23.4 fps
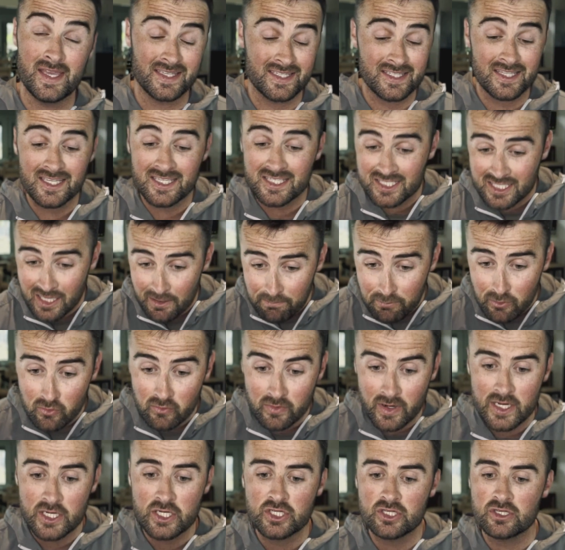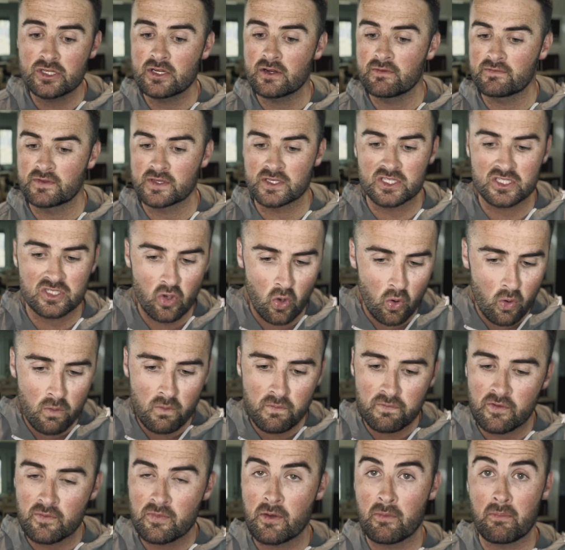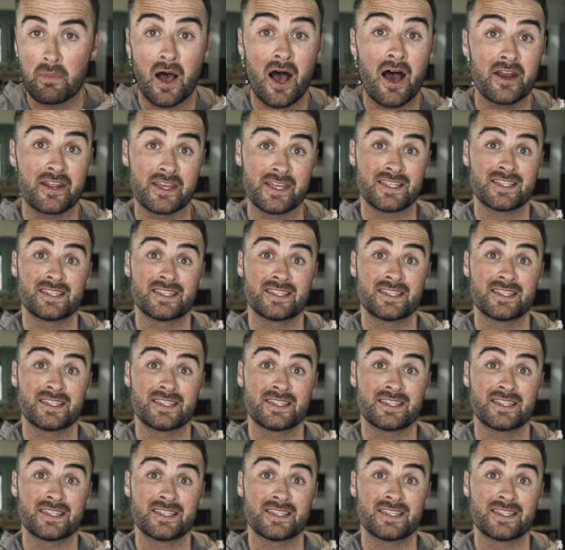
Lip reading: It's the separation of the soul from the body.